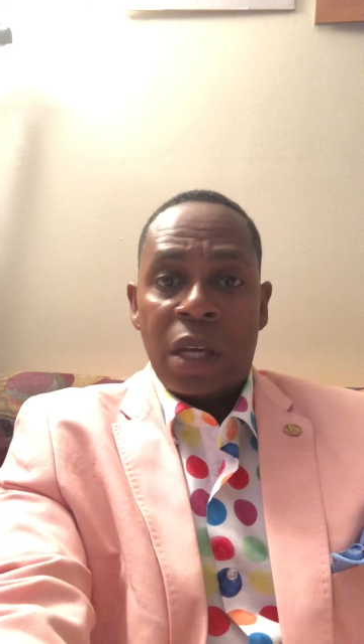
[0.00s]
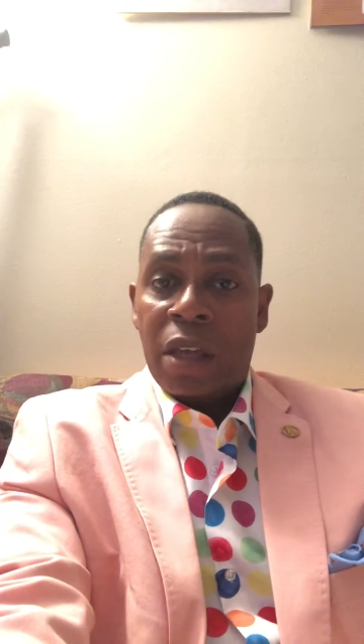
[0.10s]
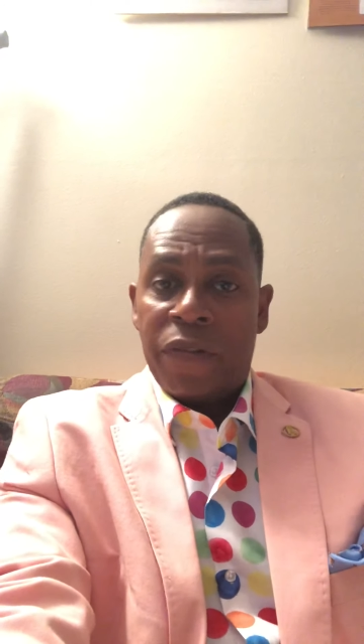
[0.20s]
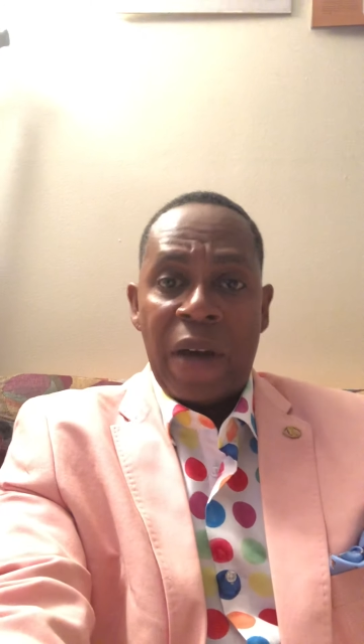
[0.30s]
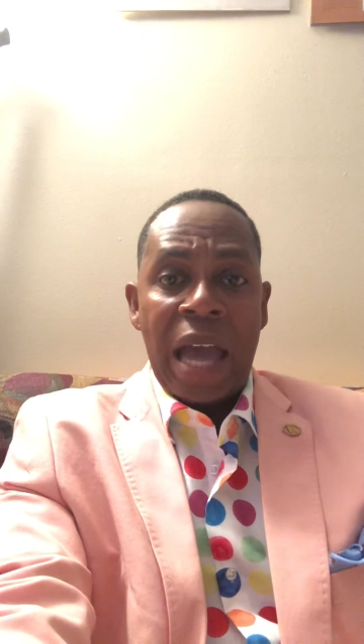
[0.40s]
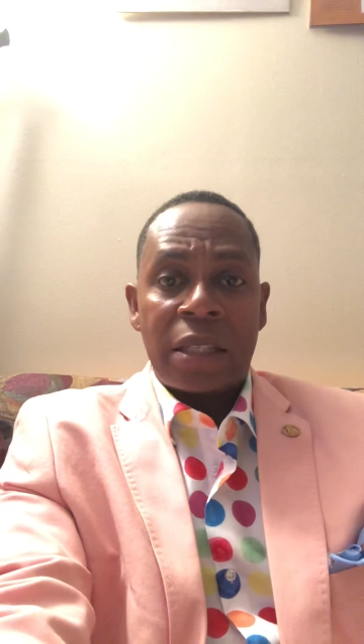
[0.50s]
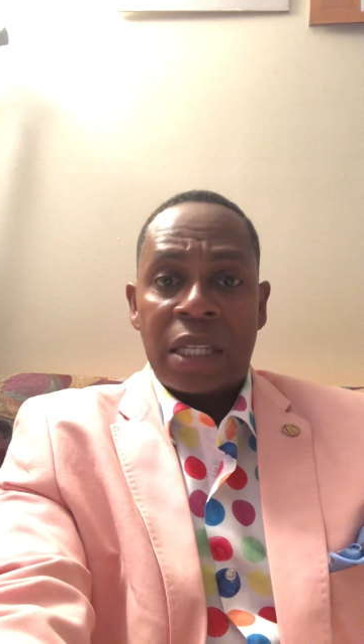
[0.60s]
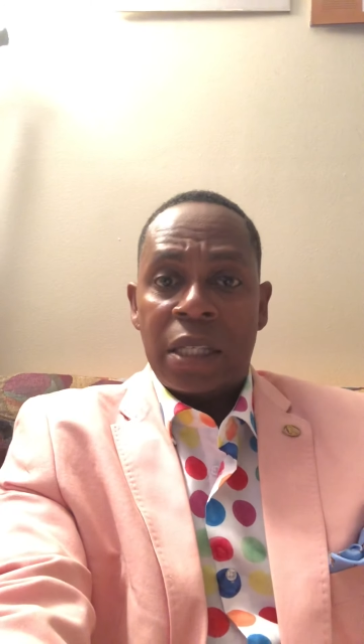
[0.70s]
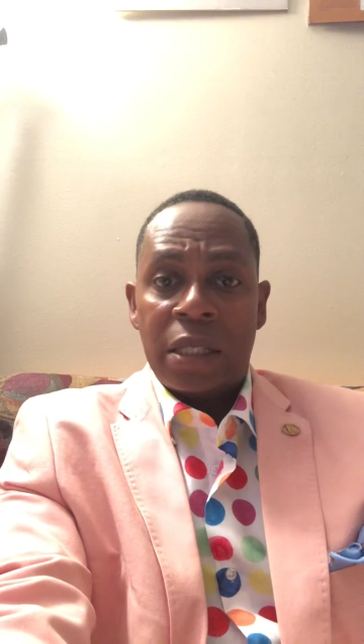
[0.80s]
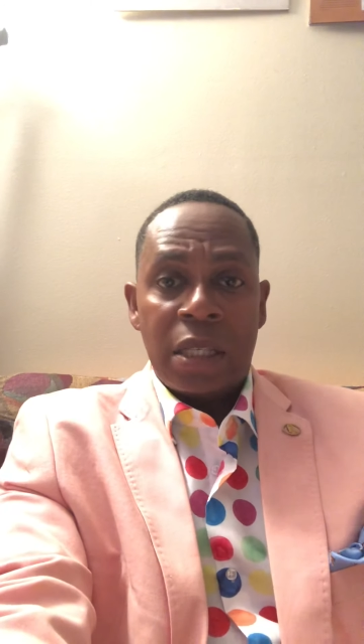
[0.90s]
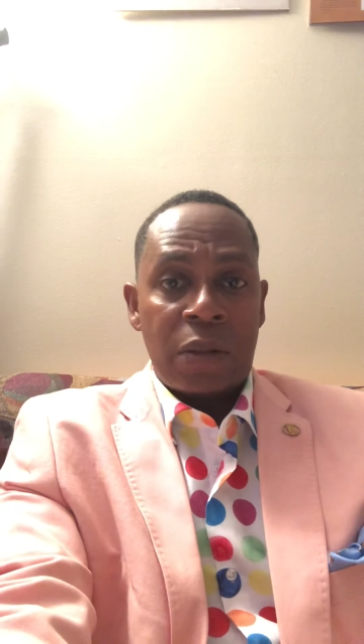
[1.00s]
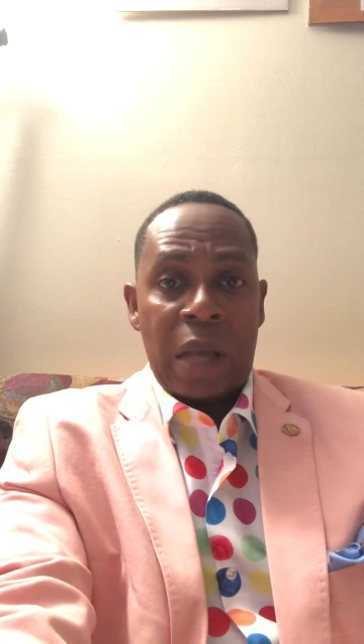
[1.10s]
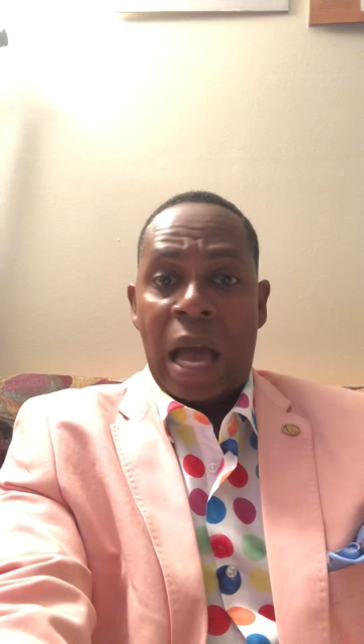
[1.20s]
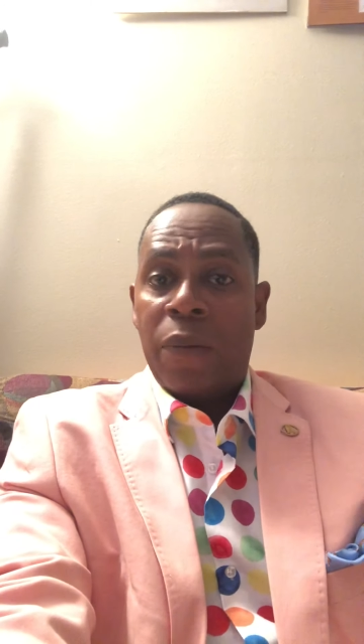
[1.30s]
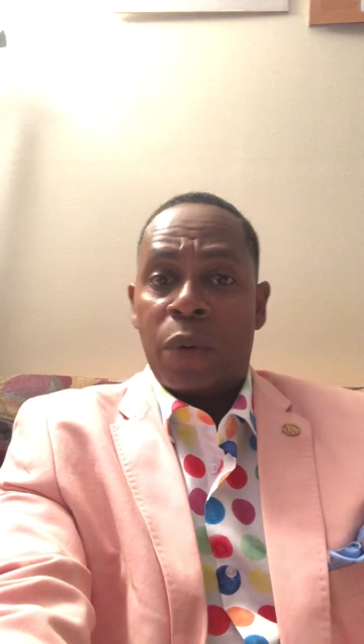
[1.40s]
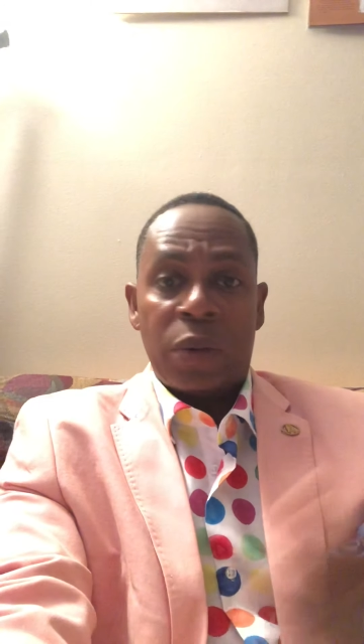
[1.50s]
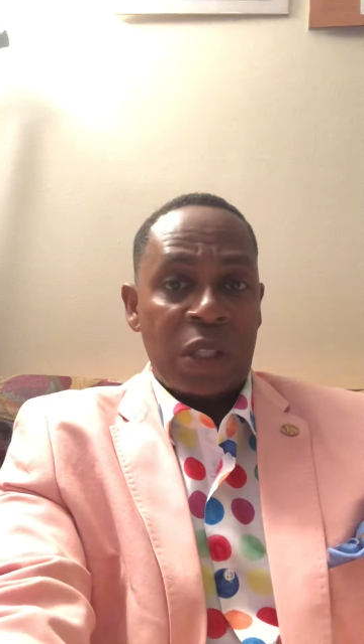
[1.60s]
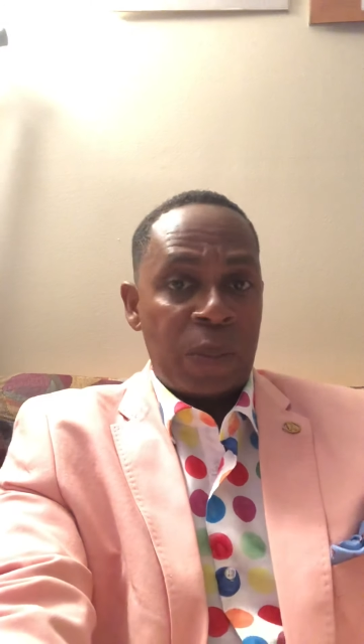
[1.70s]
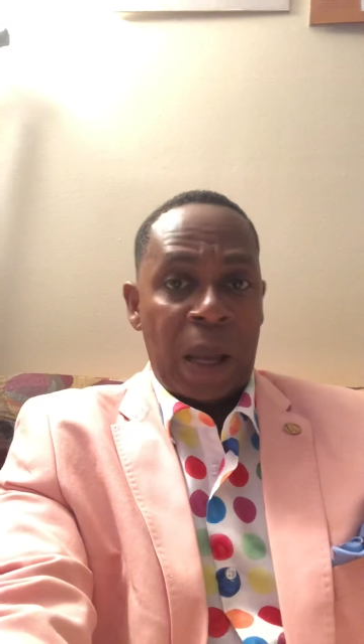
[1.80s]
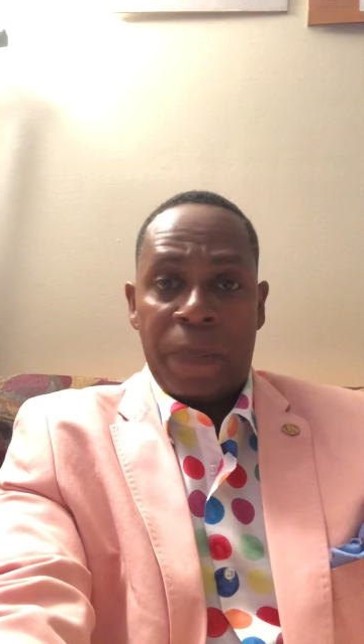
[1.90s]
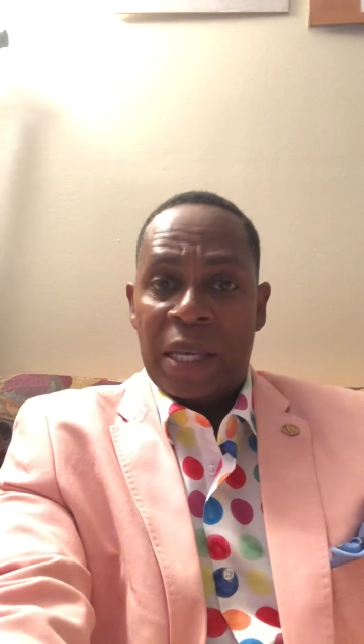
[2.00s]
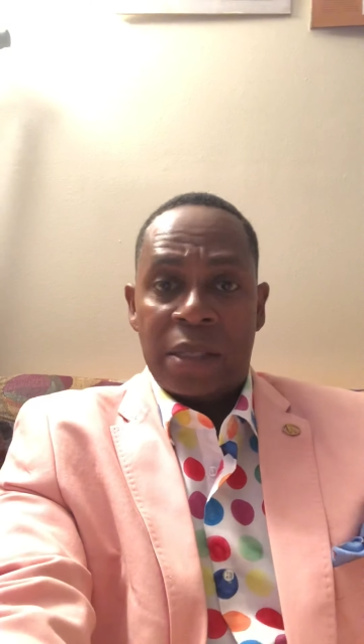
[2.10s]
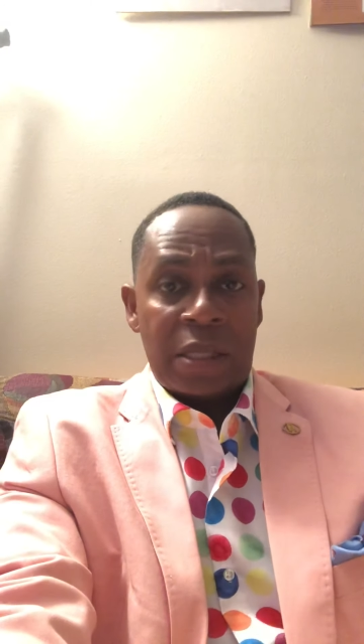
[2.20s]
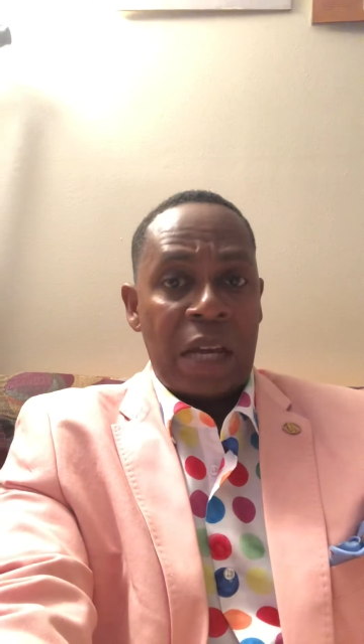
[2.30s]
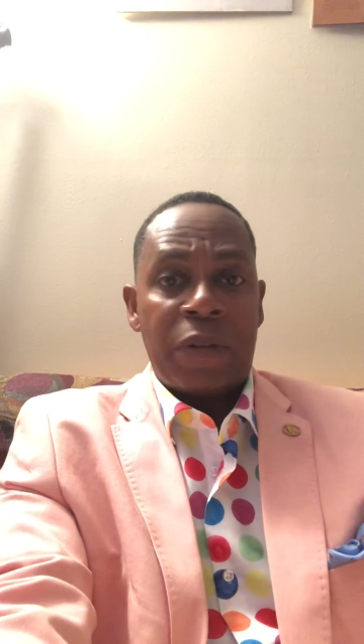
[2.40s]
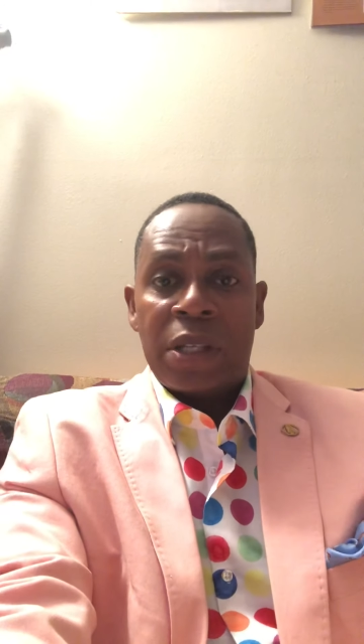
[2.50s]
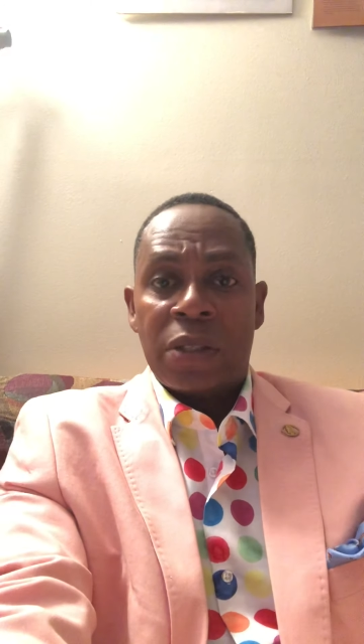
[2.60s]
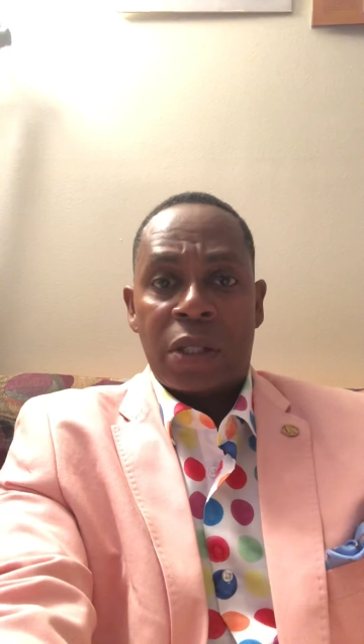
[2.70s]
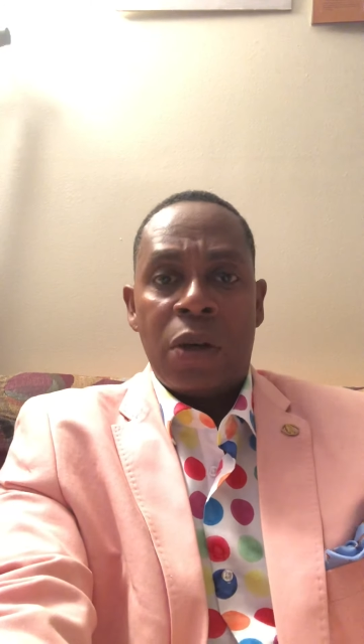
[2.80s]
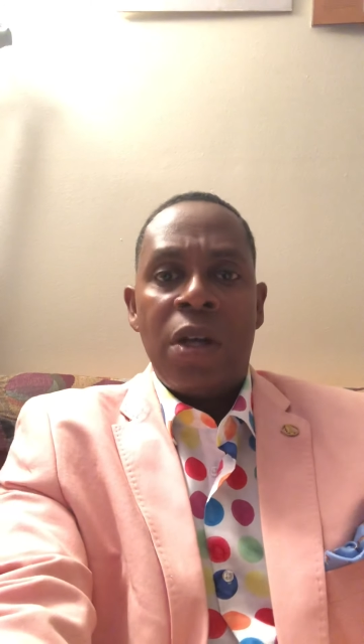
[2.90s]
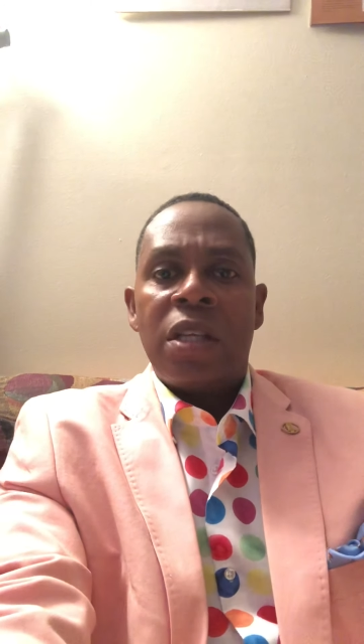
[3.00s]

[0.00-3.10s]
And in fact, tell you this, I wrote this a piece several years ago.